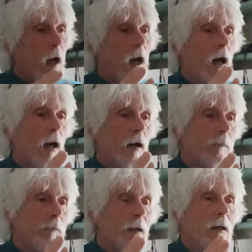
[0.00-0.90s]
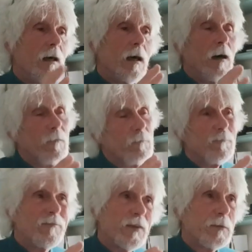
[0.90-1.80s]
um,
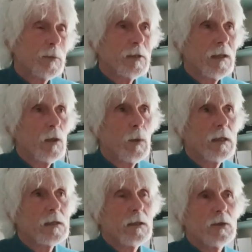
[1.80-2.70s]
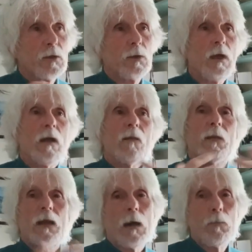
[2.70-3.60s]
50% of the weddings I do,
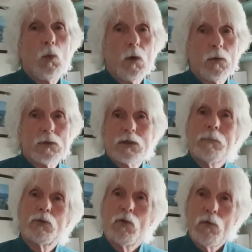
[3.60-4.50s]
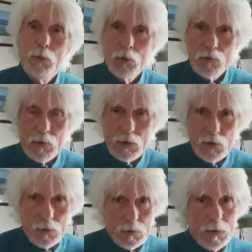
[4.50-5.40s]
the couple want some sort of a portrait
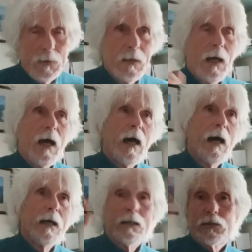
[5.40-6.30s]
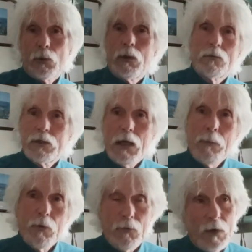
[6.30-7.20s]
shot. Uh, and so I'll set
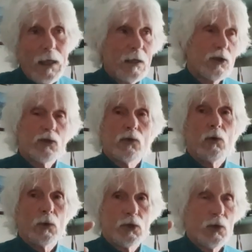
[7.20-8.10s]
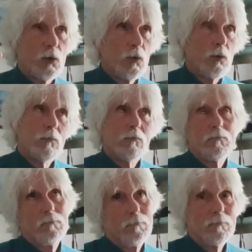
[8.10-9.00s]
up a flash or two
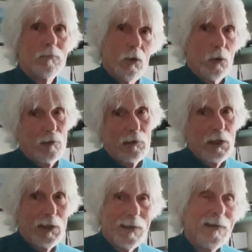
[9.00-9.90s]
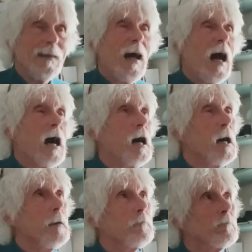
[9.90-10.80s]
or three,
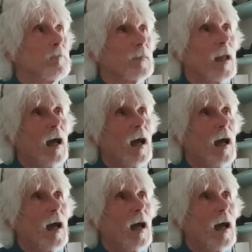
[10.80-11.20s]
um,